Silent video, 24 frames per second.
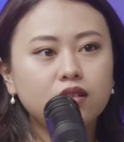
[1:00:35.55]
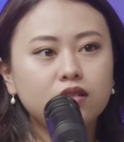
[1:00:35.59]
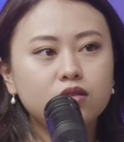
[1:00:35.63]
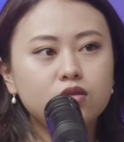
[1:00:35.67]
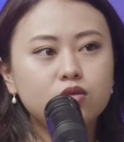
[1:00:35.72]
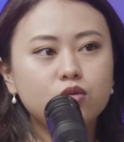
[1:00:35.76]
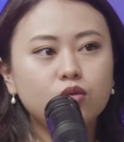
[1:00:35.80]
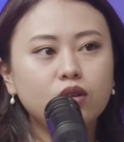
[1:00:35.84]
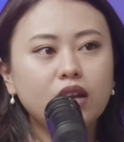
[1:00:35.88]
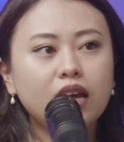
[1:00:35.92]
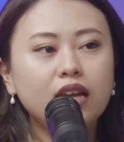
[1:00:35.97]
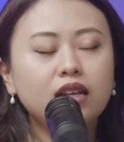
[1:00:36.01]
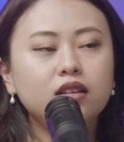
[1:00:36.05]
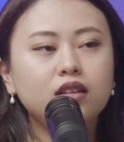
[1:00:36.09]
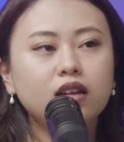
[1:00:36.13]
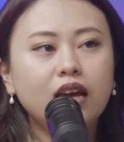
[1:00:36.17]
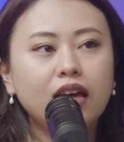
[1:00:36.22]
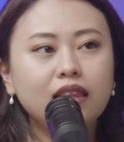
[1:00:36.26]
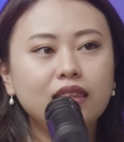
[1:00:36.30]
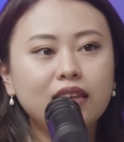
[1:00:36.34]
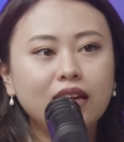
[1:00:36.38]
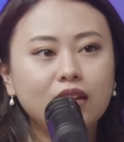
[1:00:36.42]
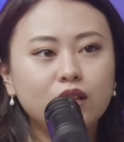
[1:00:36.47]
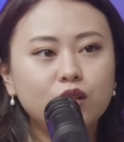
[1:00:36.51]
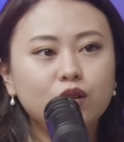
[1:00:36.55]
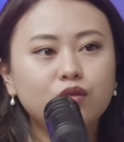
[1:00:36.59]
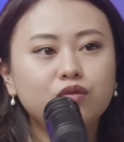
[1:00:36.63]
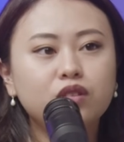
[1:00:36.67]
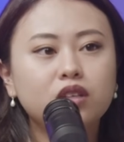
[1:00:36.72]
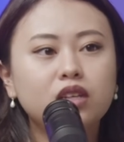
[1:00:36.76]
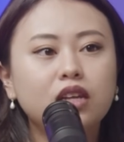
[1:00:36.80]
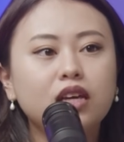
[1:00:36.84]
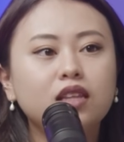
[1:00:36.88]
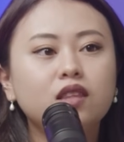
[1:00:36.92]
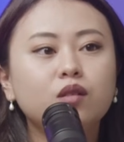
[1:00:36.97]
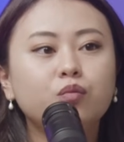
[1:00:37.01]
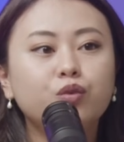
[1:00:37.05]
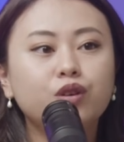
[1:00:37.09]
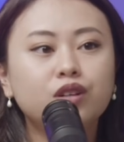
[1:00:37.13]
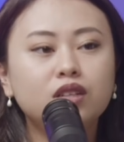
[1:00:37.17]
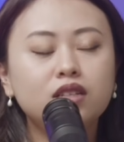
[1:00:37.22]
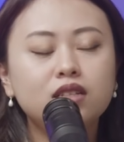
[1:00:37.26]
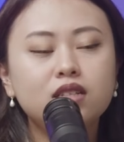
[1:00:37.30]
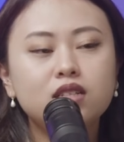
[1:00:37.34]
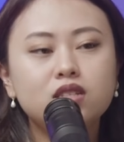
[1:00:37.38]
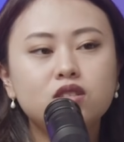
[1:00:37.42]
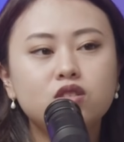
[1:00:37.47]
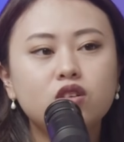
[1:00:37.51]
so that at the end of the day, the
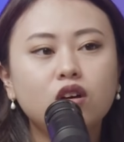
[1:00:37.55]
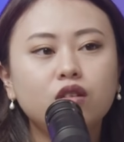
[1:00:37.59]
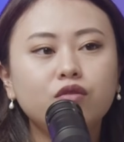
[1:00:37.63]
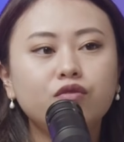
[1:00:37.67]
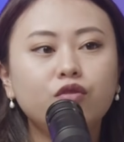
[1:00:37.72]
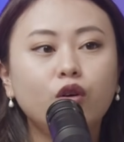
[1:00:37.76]
burden is not